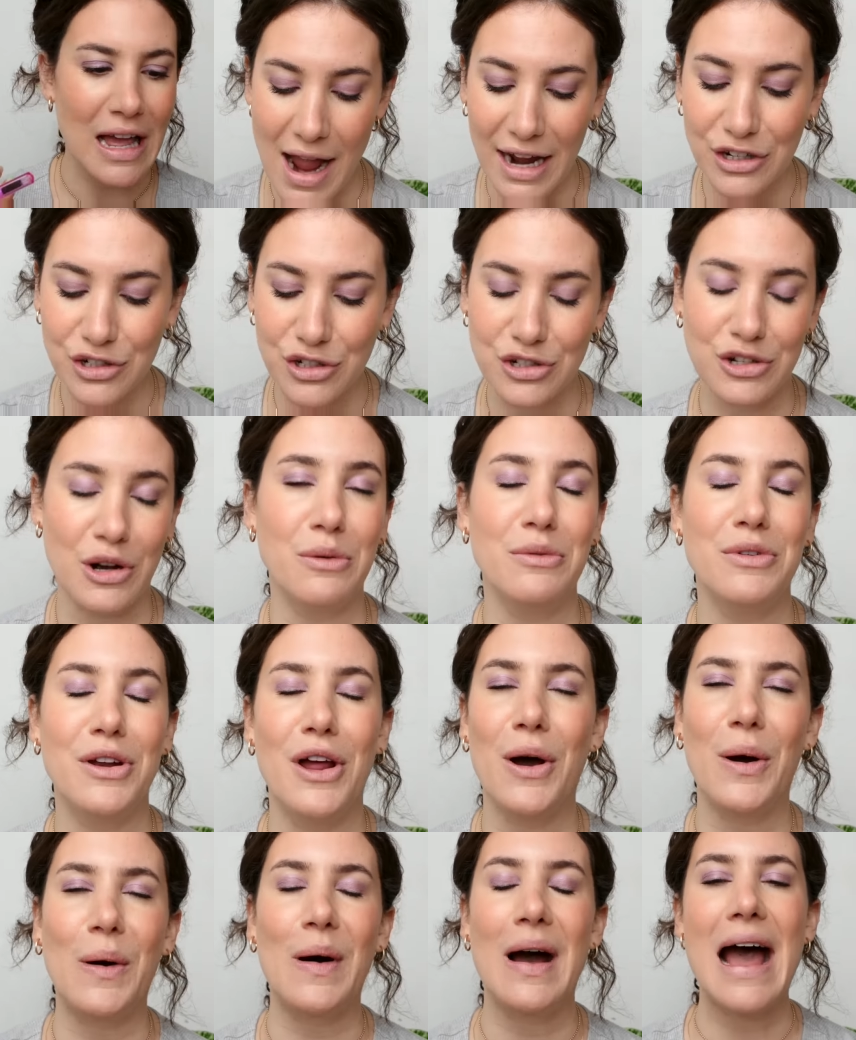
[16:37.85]
I don't
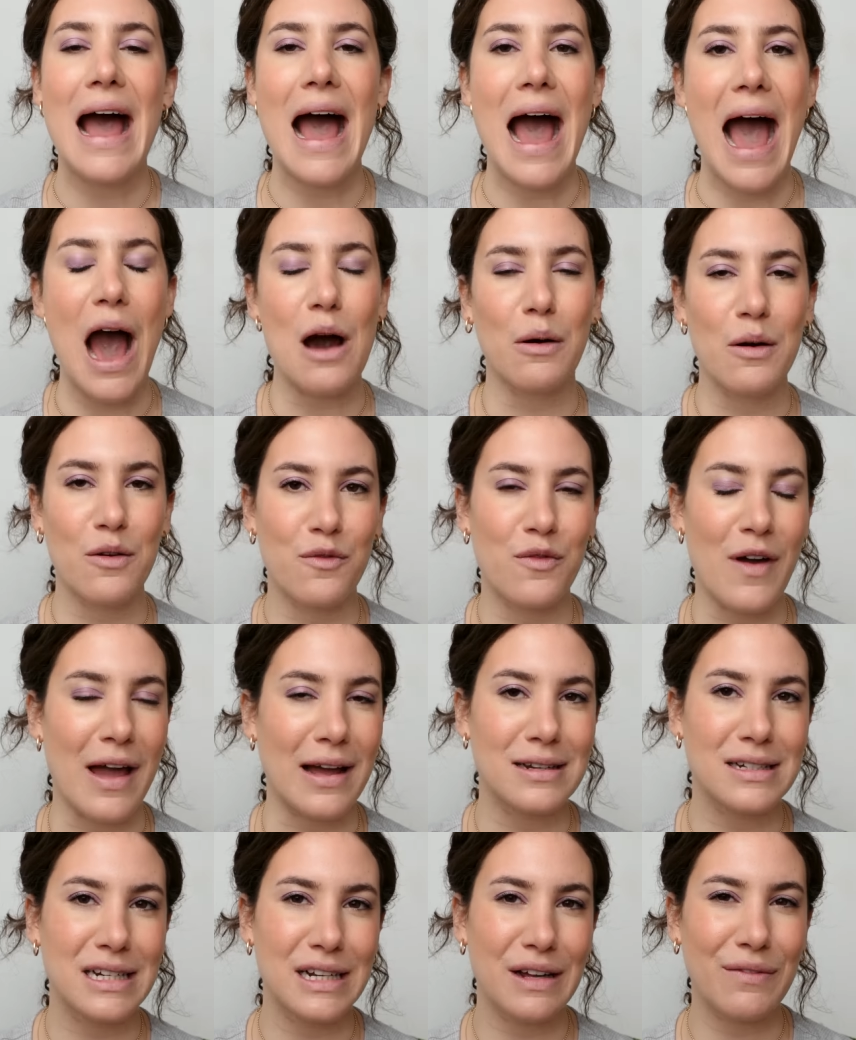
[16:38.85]
know how
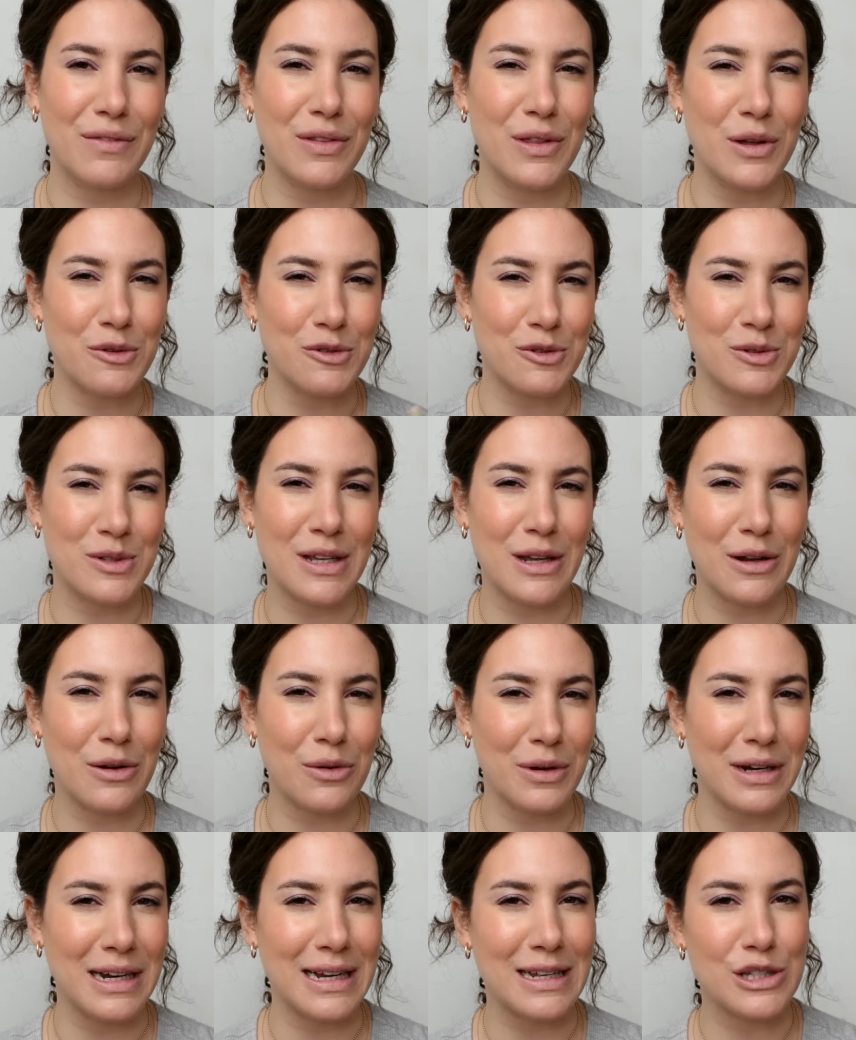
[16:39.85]
effective those
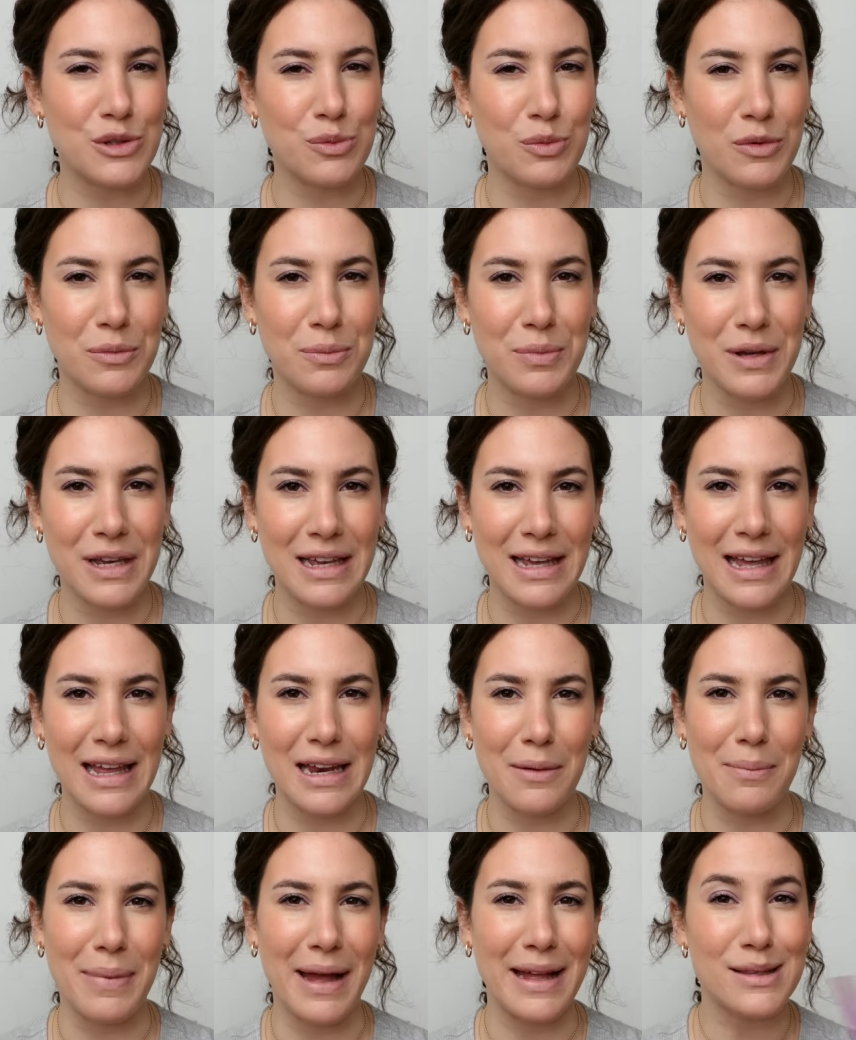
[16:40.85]
ingredients would be in
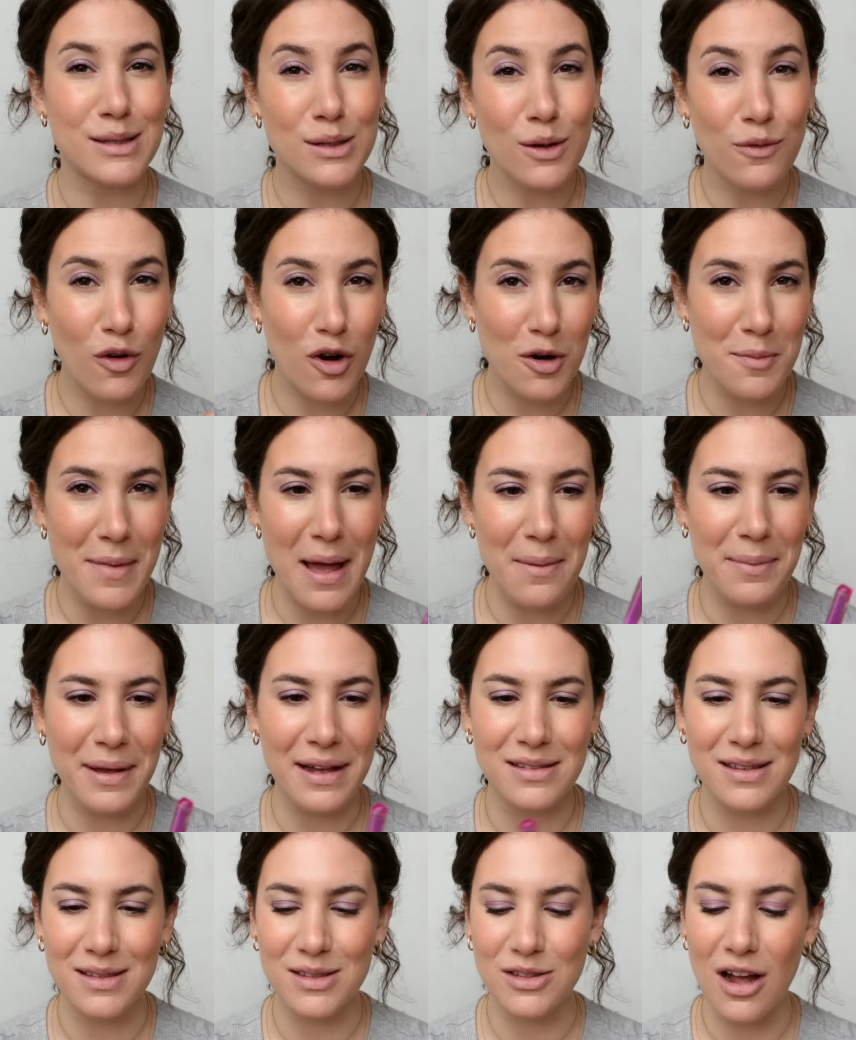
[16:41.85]
a pencil format
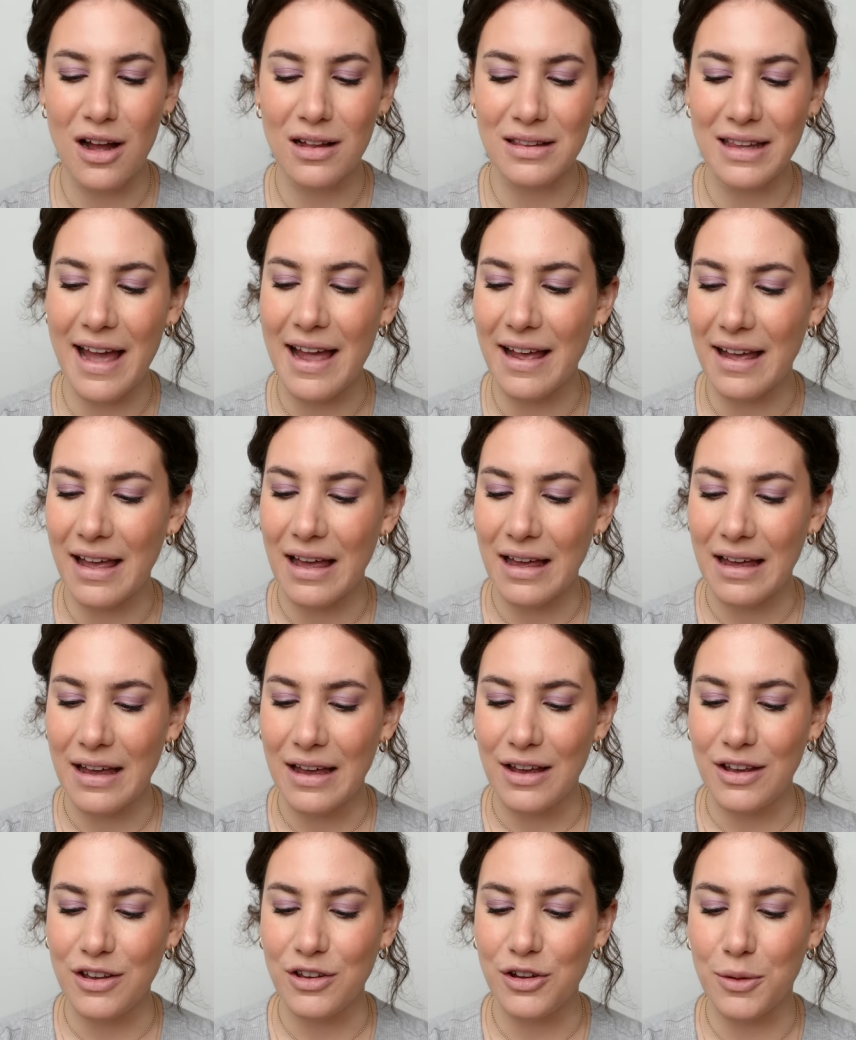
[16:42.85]
because it's not like
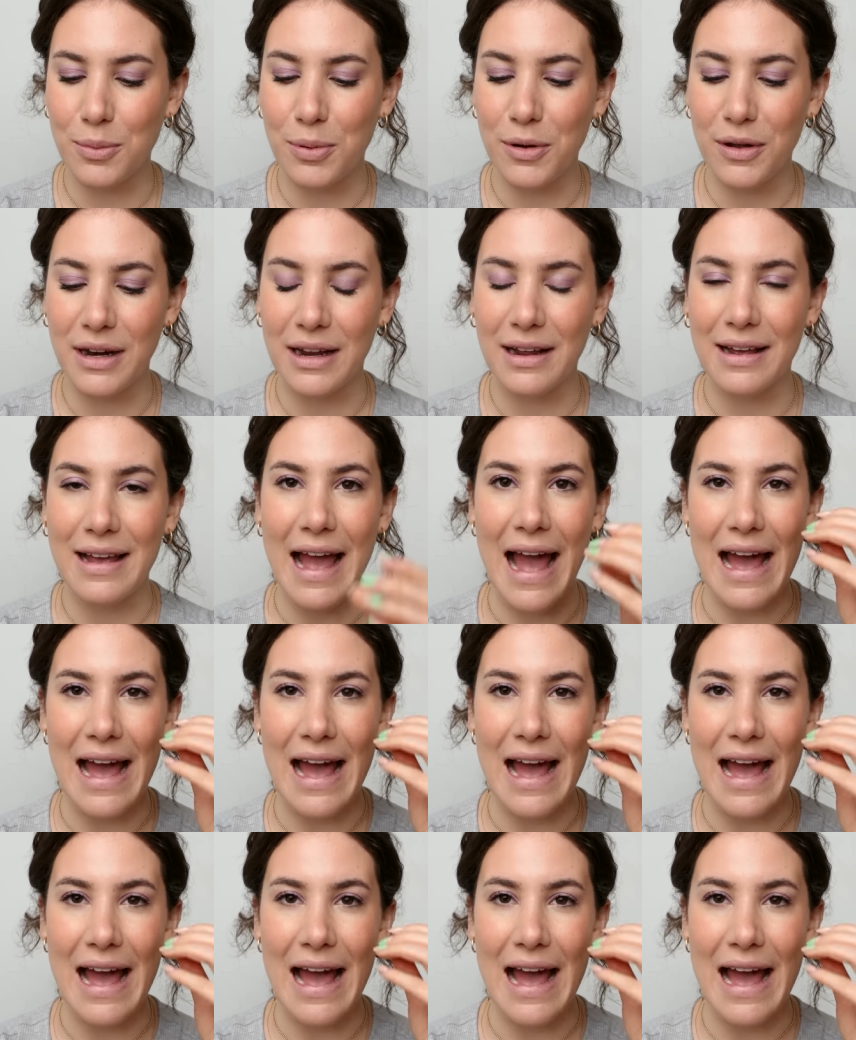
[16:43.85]
you're putting